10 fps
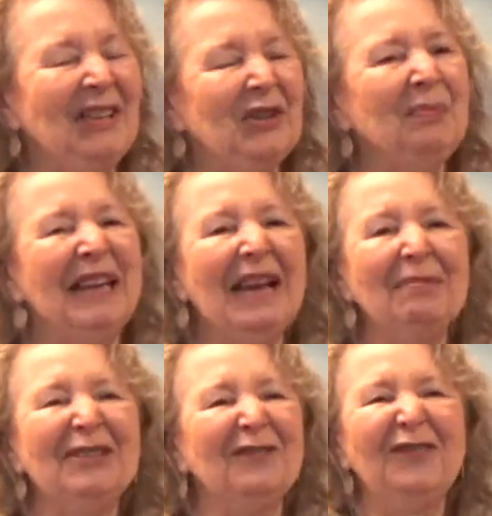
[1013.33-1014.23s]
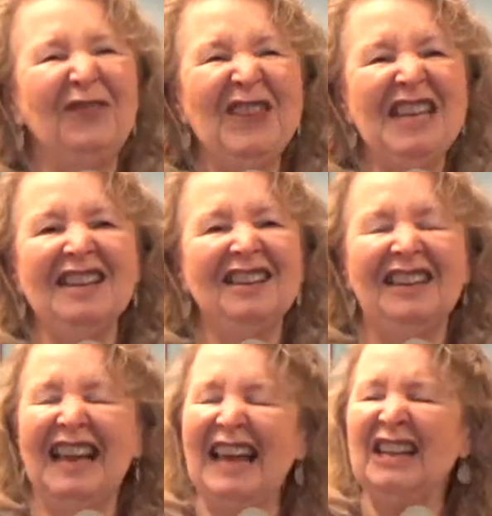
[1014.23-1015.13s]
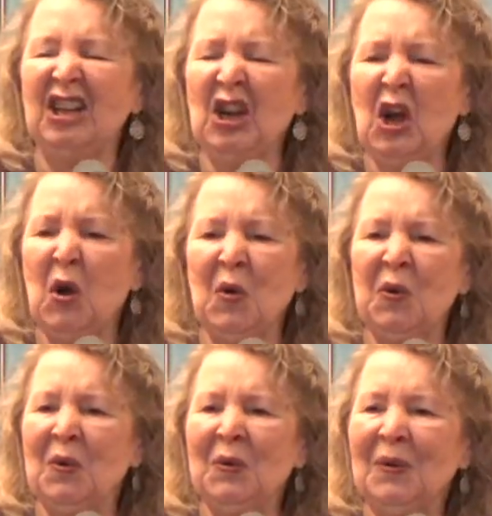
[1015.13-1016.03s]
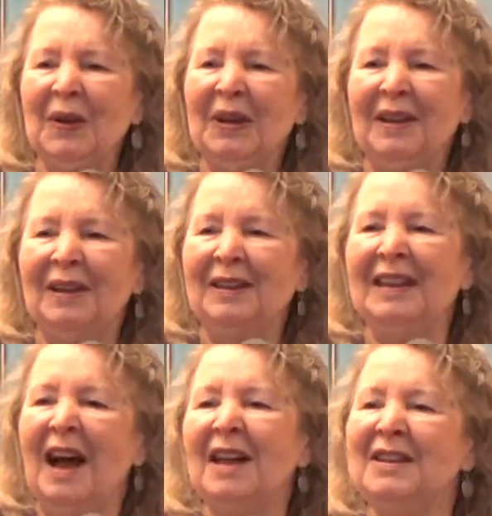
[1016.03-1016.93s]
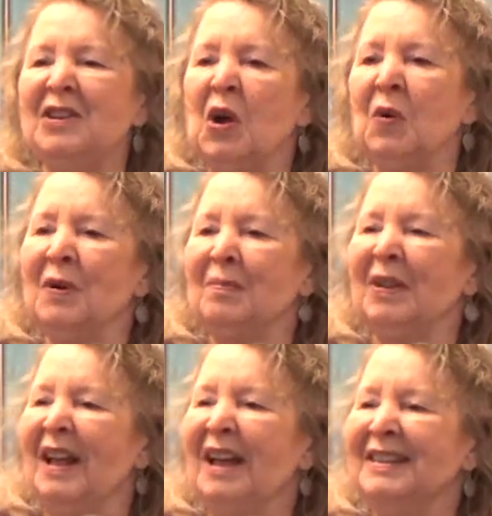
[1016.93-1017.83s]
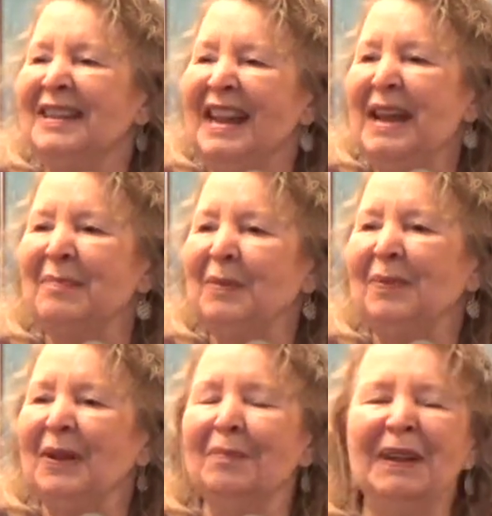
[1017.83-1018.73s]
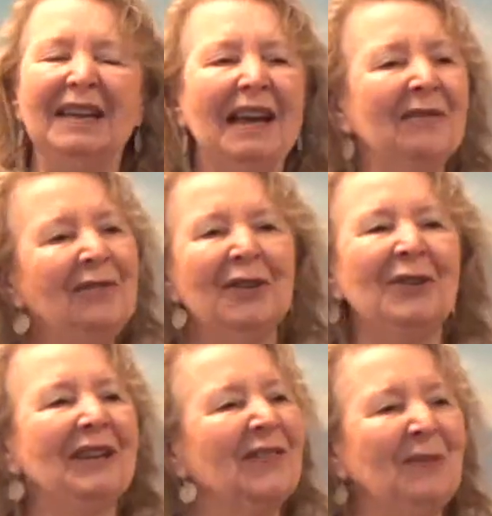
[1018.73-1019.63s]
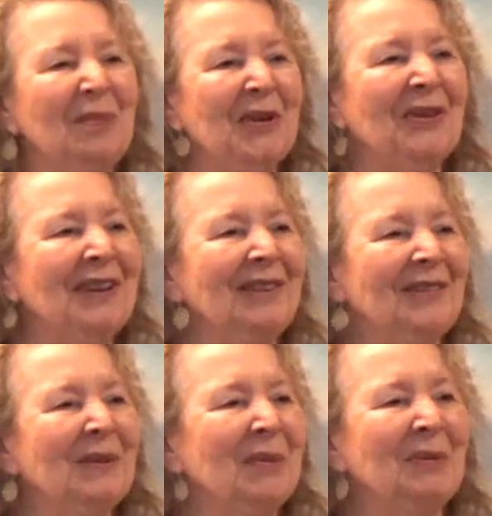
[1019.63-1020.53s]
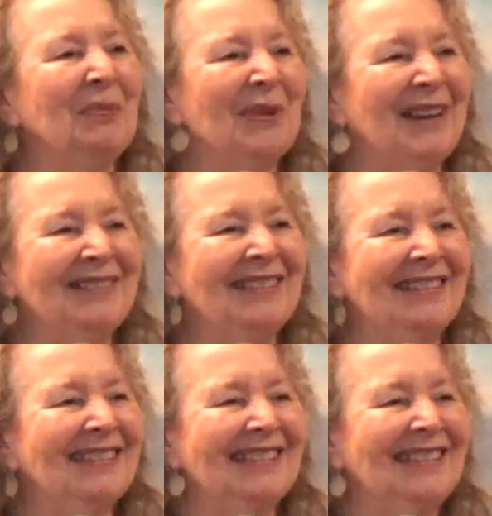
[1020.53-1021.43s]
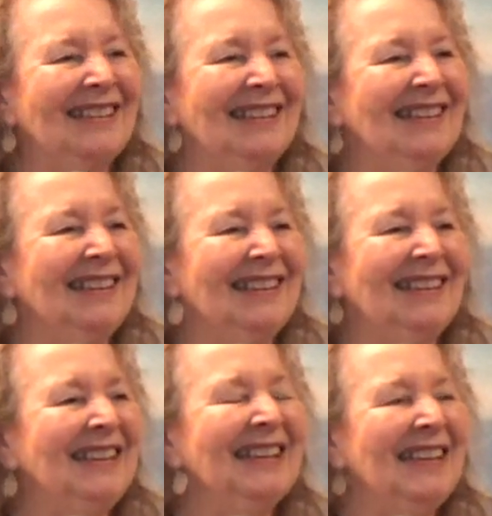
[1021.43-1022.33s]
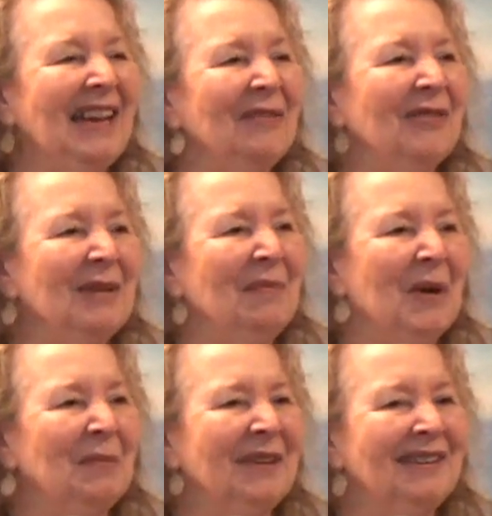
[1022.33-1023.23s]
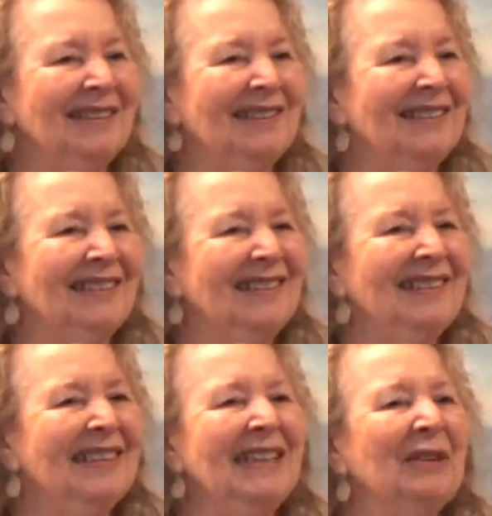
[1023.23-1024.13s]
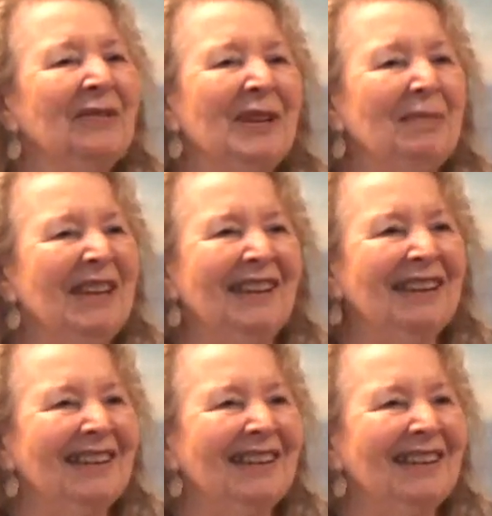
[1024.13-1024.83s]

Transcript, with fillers: To be able to feel and know the unknowable, unnameable, but ever experienceable presence in every moment, in every being.